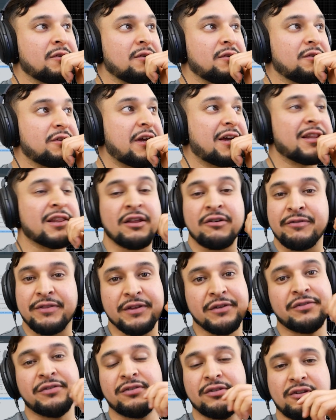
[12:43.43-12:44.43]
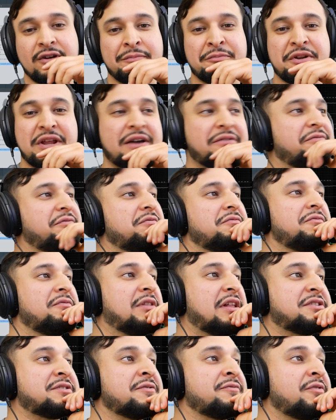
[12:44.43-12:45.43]
Yeah, I love this. I'm gonna have
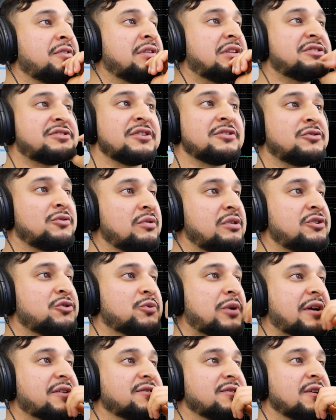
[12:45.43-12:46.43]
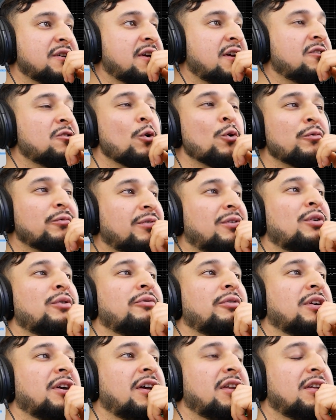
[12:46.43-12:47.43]
lots of fun listening to these tracks again, over and
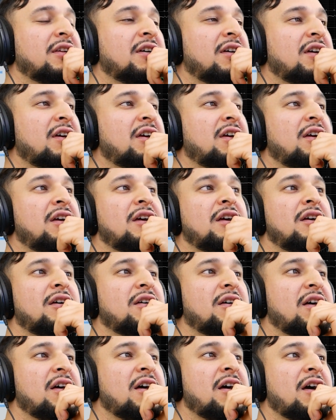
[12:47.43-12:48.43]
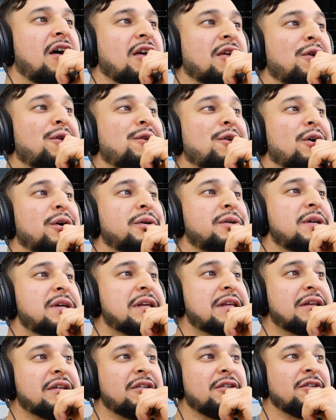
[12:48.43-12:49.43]
over again. And you know,
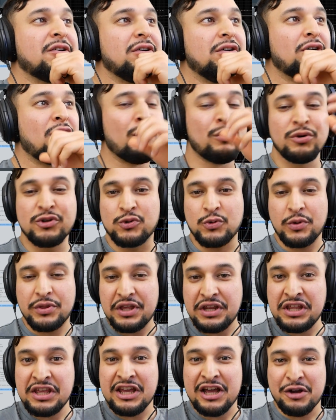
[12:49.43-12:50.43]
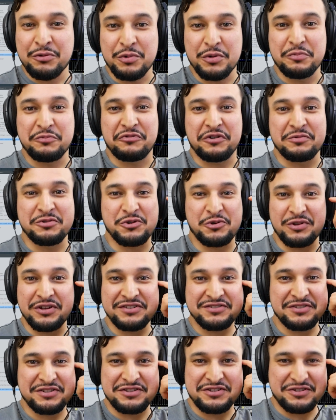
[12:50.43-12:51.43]
almost with any album from
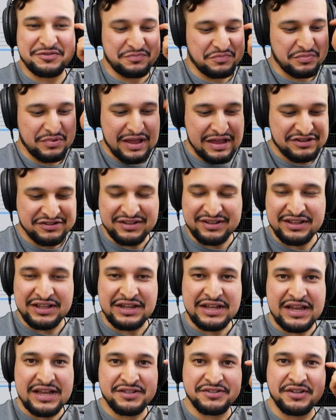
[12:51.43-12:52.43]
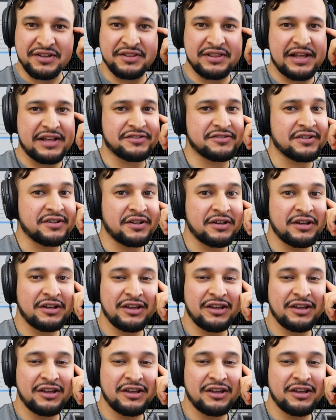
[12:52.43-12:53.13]
Skrillex, it's basically an instant classic.